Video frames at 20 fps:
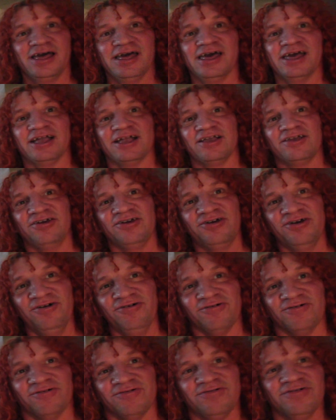and
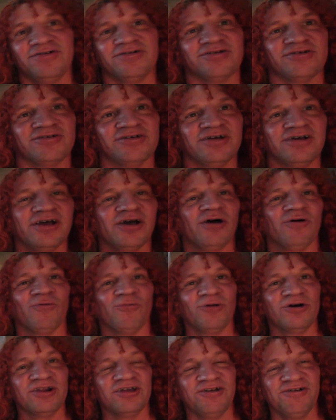you
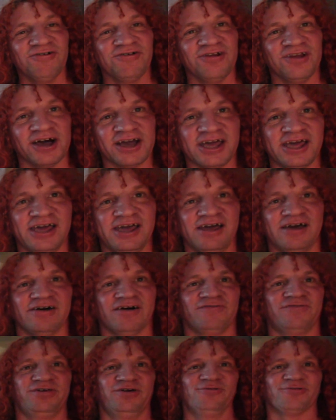one of your lucky uh,
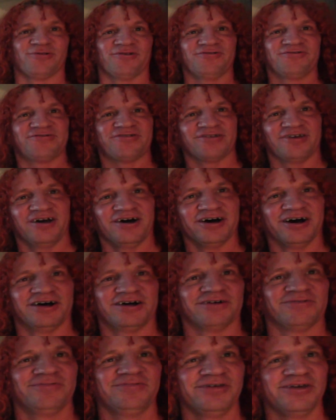viewers,
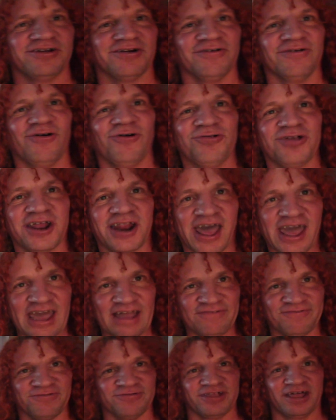uh, you know, only the a
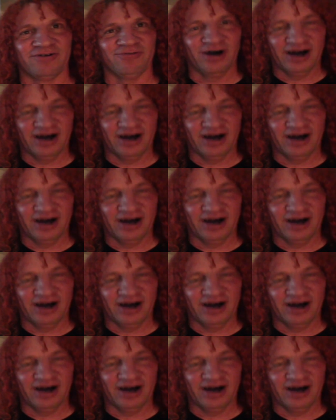handful that